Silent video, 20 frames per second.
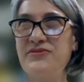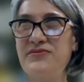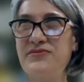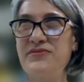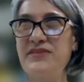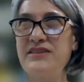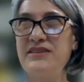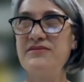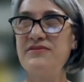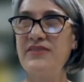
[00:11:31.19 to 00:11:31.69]

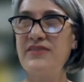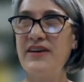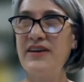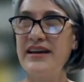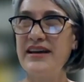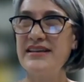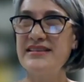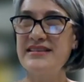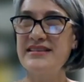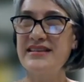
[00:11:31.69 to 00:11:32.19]

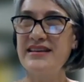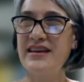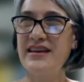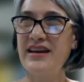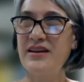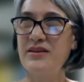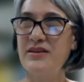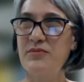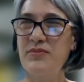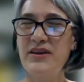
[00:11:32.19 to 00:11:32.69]
advice to
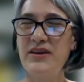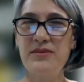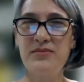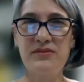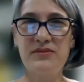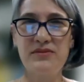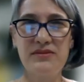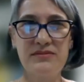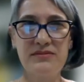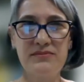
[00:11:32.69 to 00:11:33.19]
young
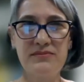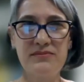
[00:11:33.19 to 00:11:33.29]
people,